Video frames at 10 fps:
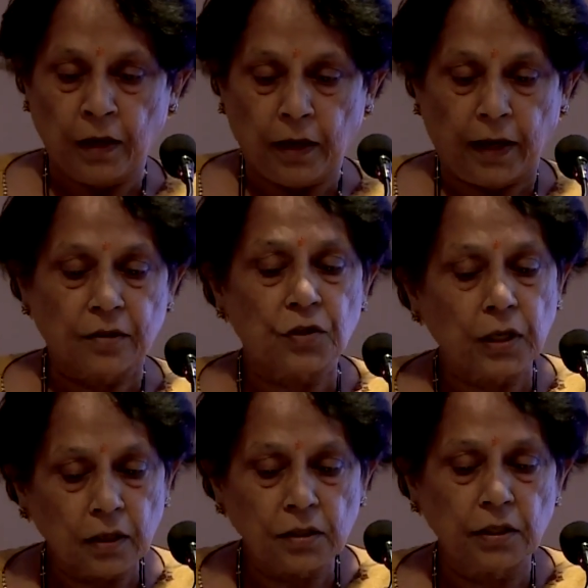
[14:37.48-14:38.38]
and
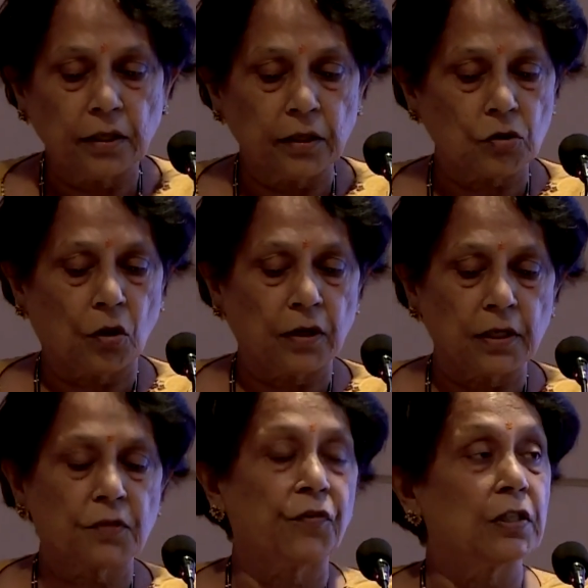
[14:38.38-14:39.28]
single gene
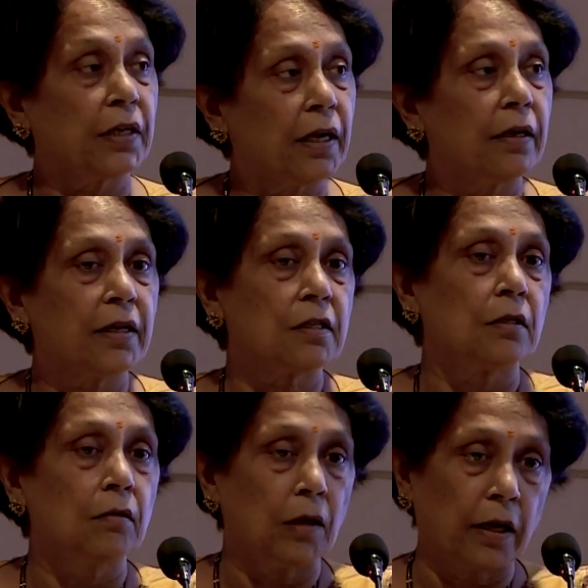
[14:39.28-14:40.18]
disorders, Fragile X
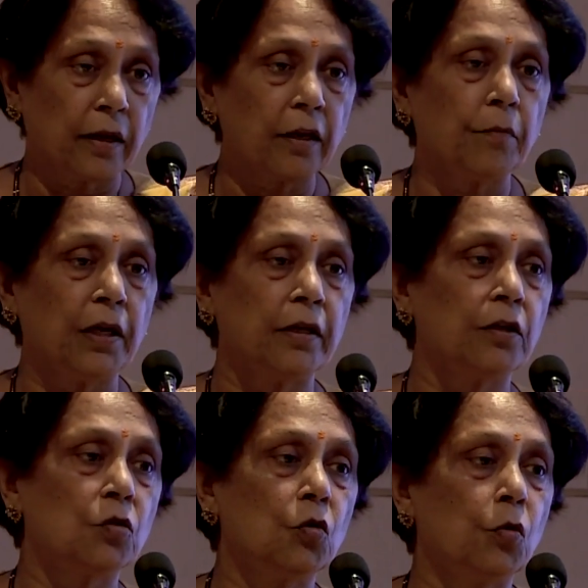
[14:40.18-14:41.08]
again may
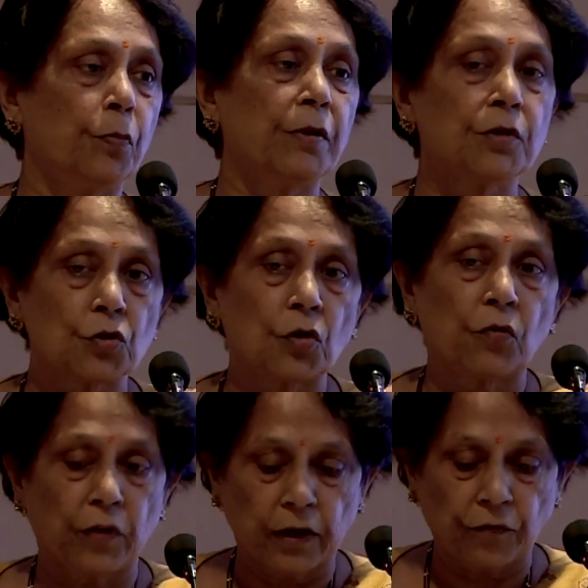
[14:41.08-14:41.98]
lead to premature
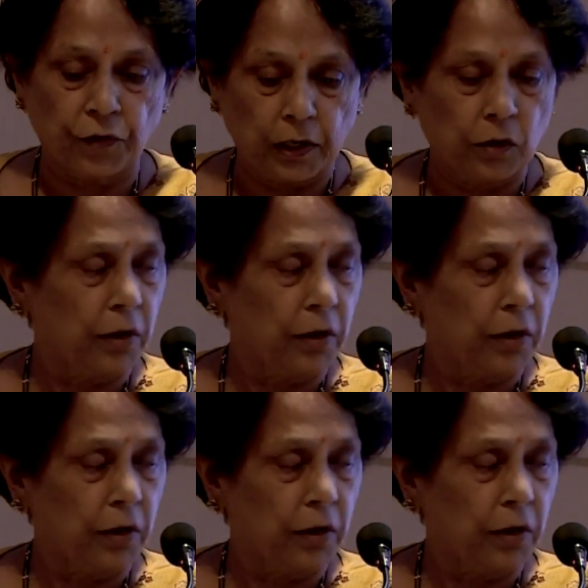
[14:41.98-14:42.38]
ovarian failure,